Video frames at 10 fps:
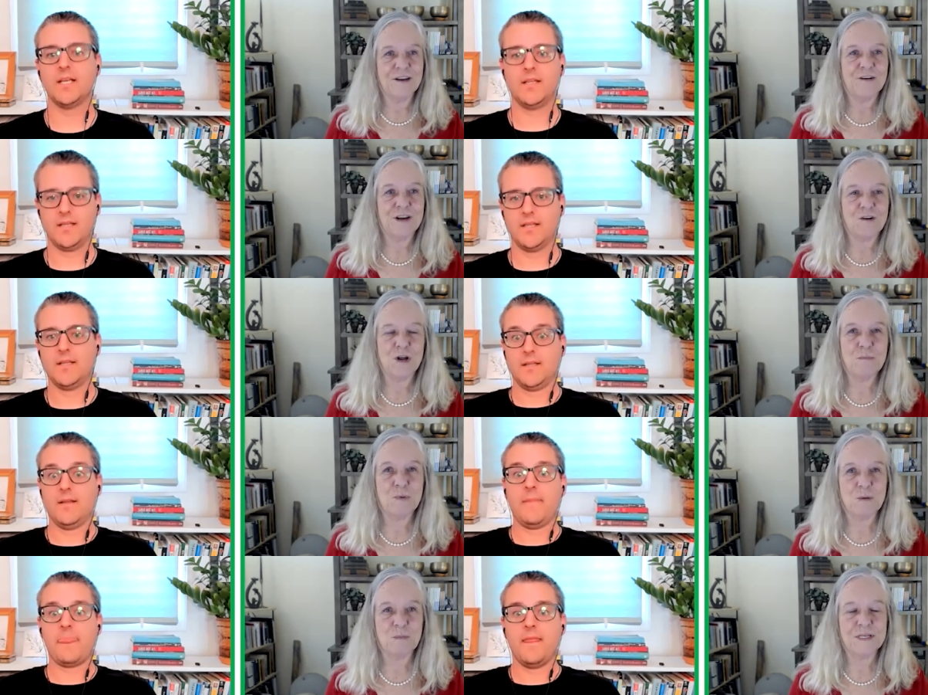Speaker 1: and you're here on
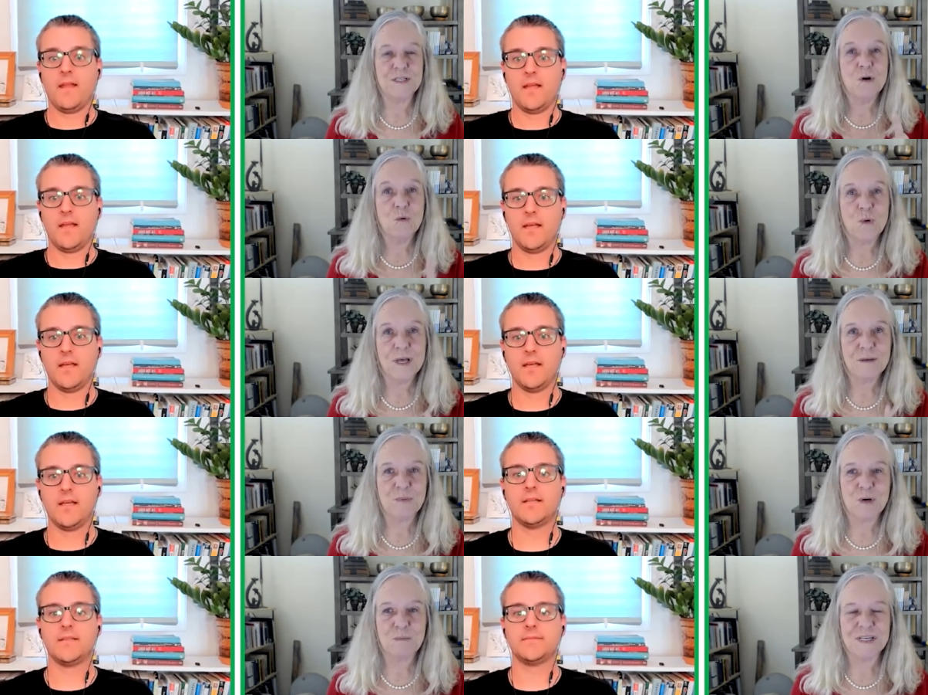purpose with a
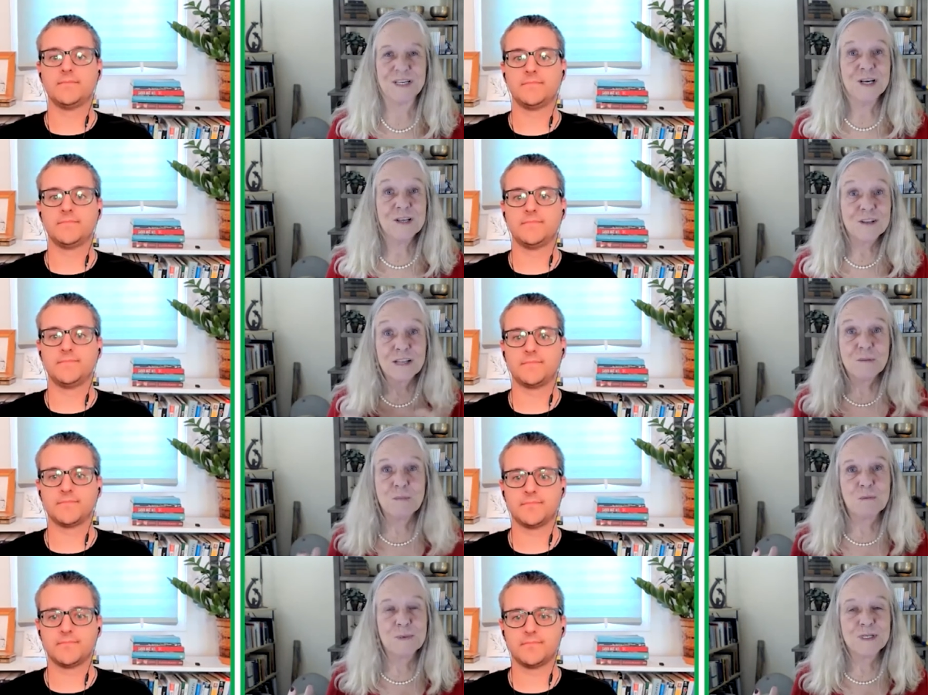purpose. But let the
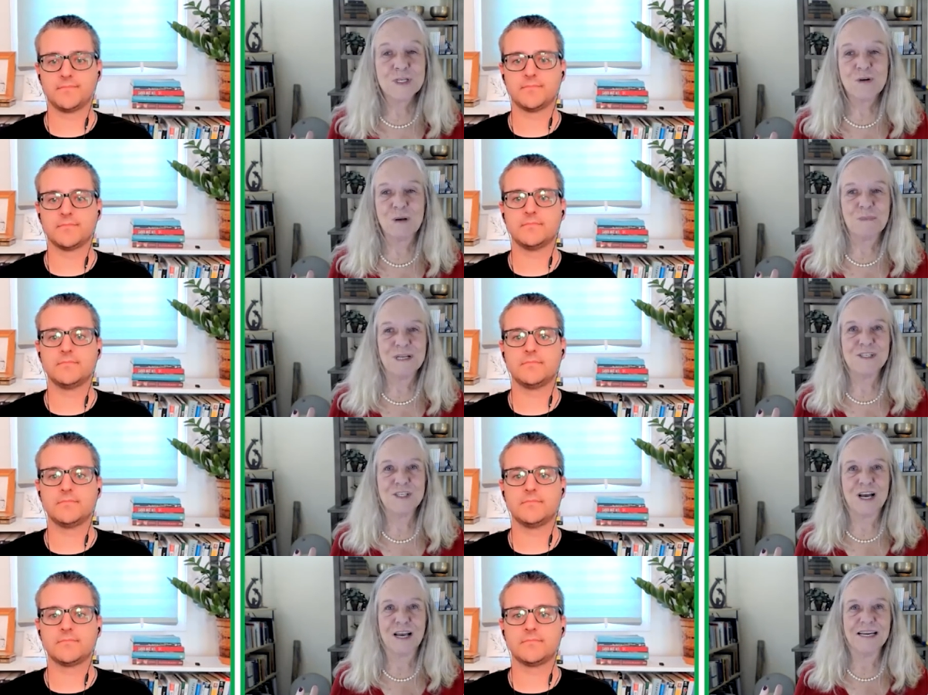purpose show up and
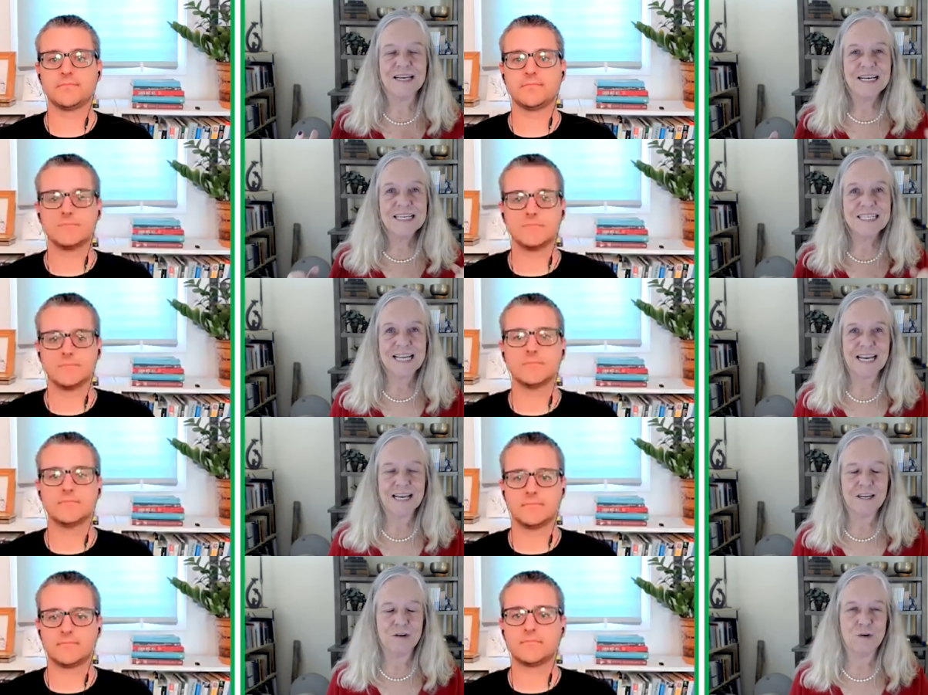shine.
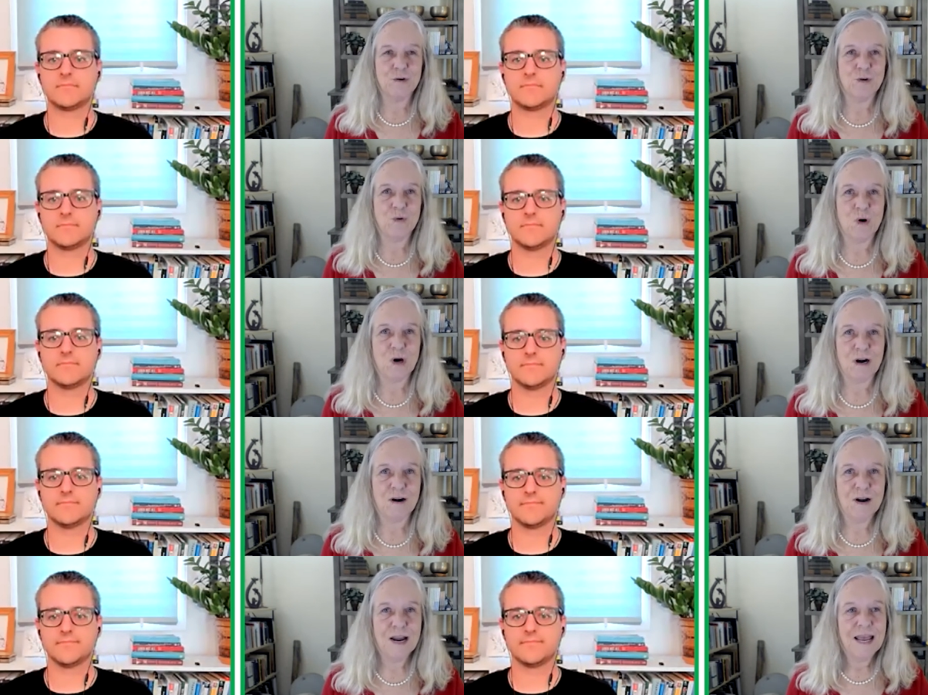Stand in who you
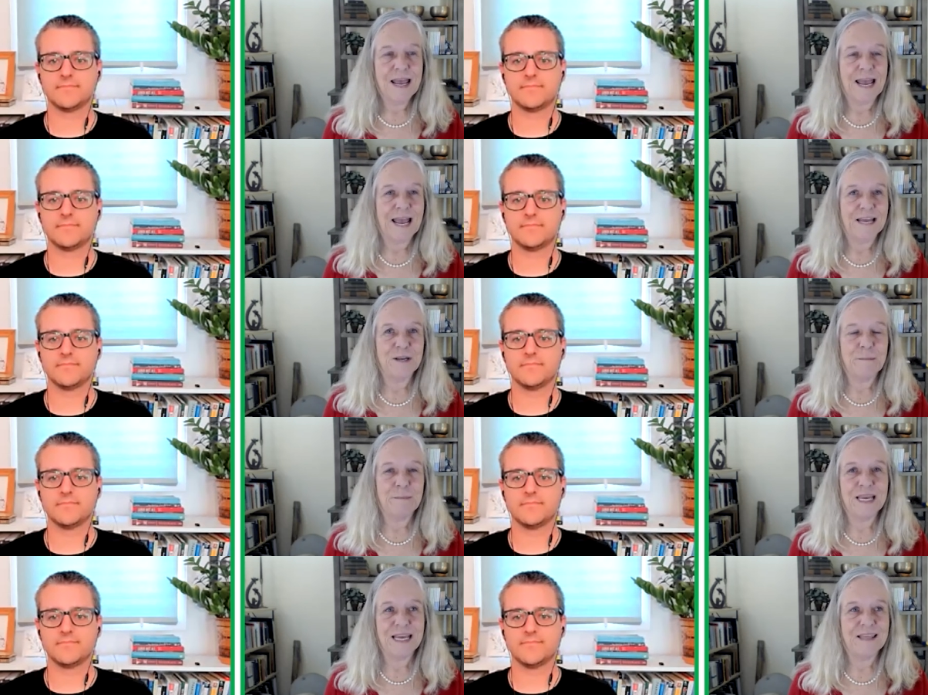are and
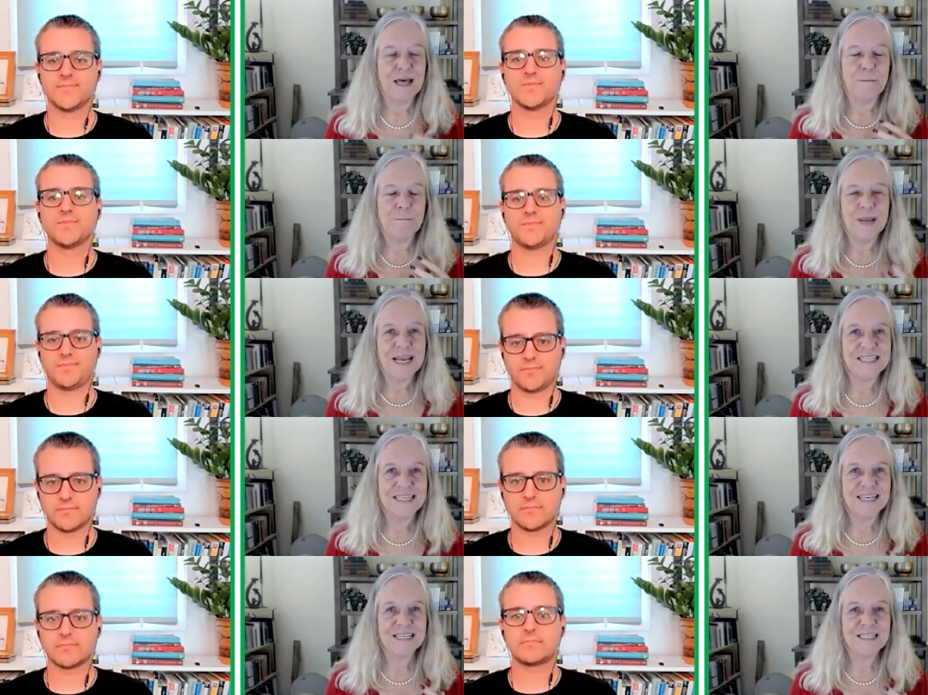be that
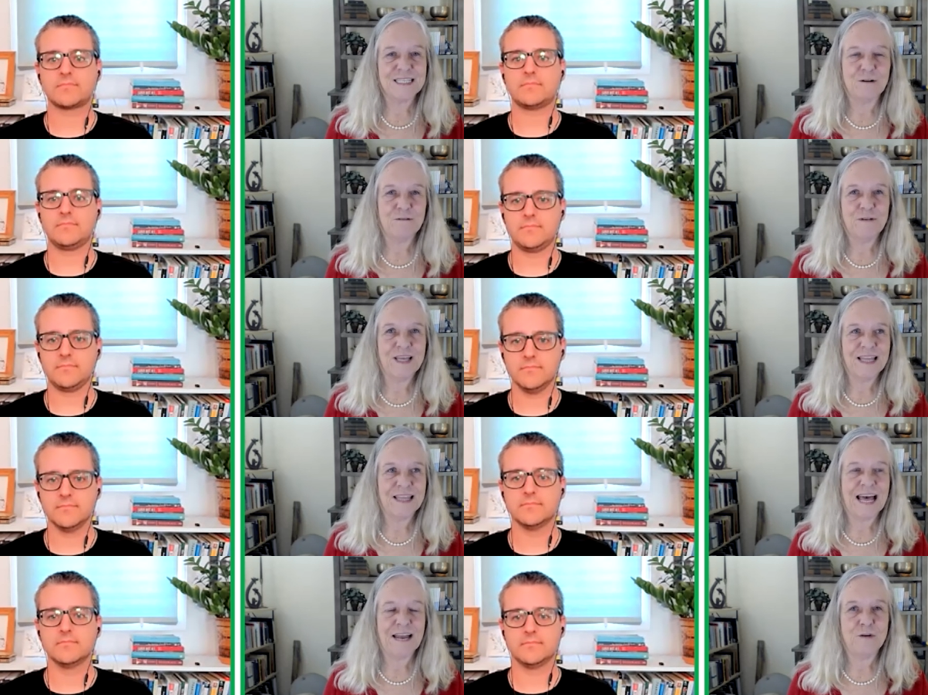amazing self
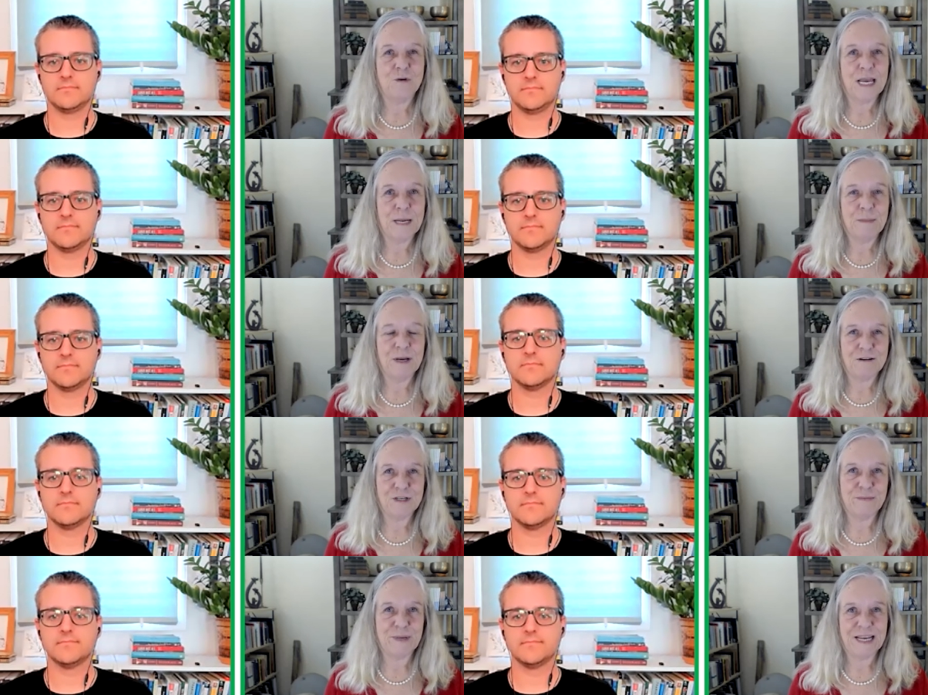that you came here
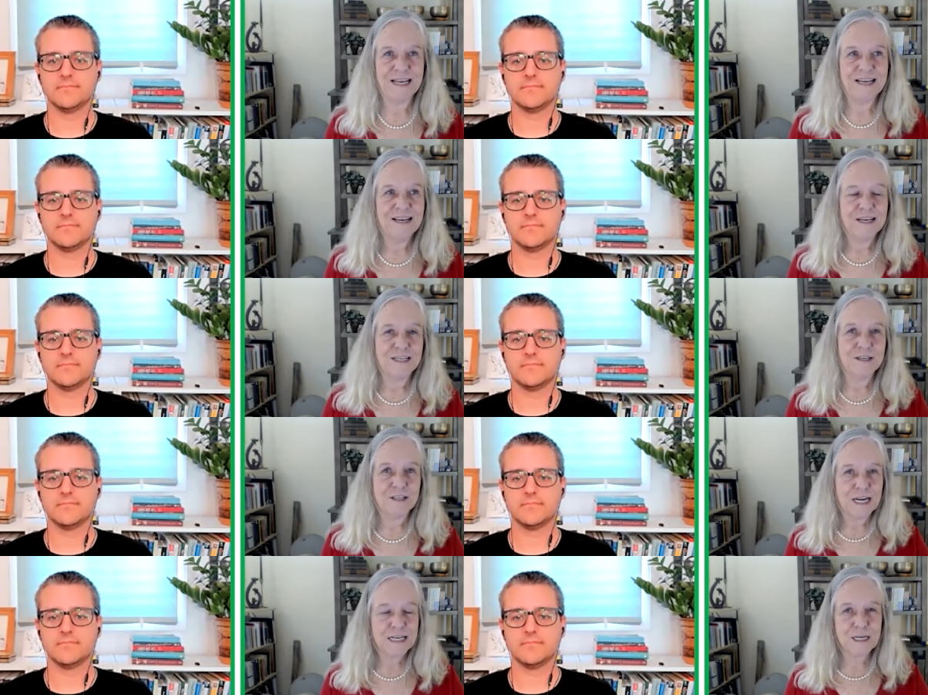to be. Until
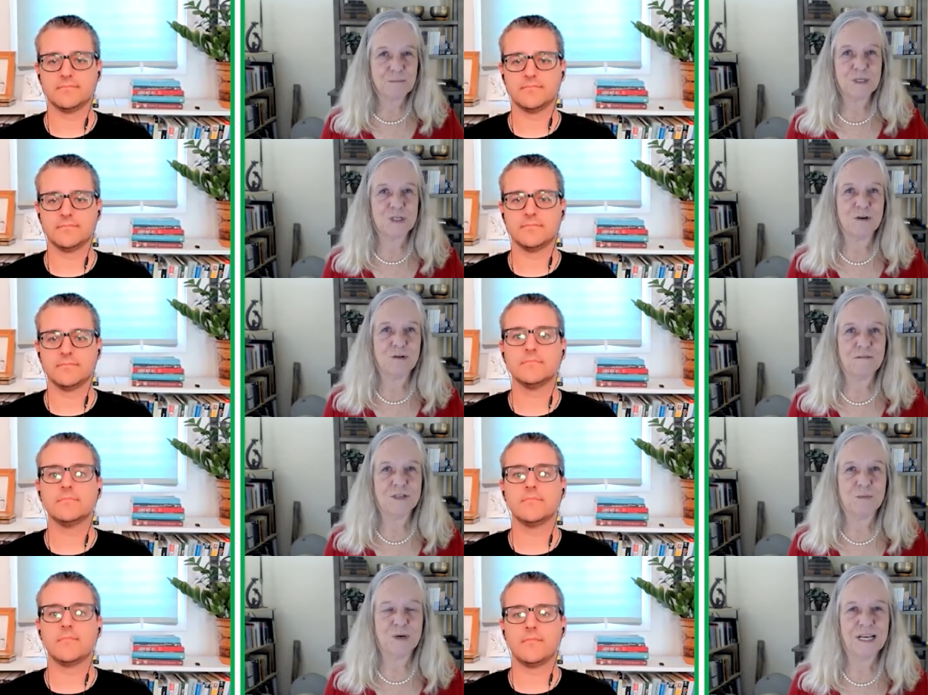the next episode of
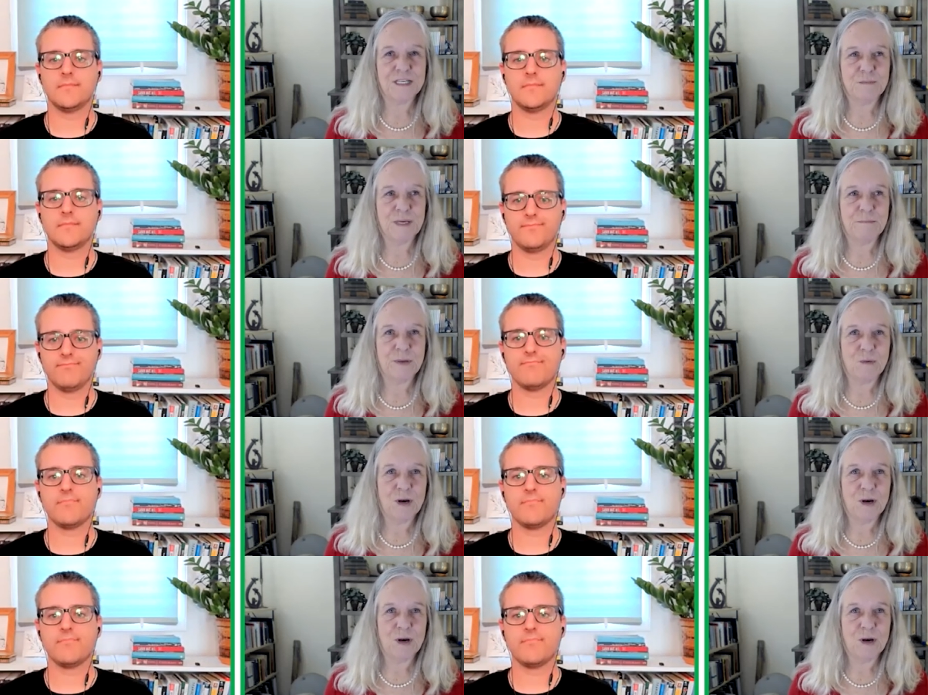Someone Gets Me, be